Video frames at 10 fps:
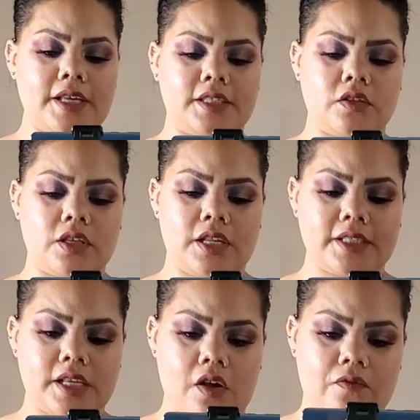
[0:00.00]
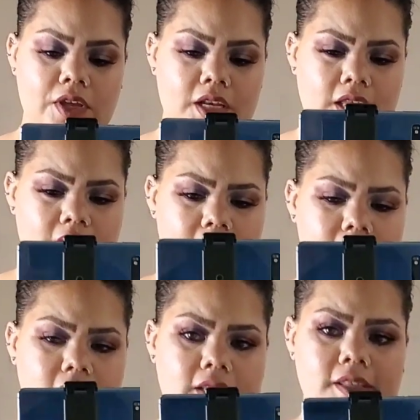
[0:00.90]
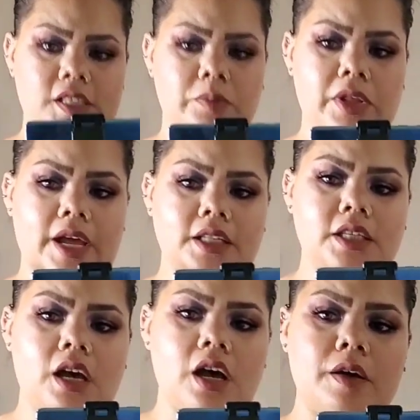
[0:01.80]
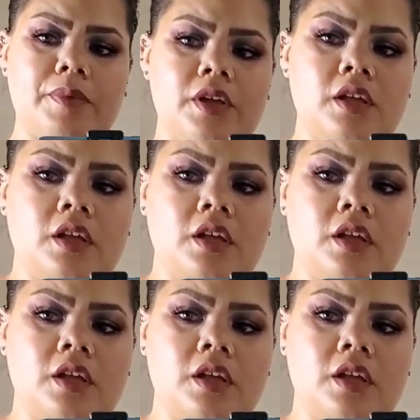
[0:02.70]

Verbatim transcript: So the next outfit is this black top.